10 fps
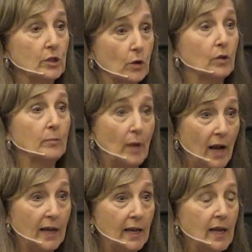soul, and
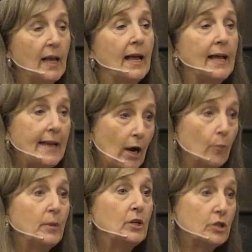body, and
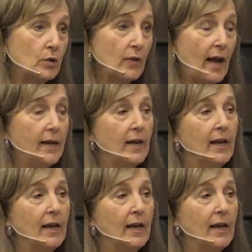help me to do that.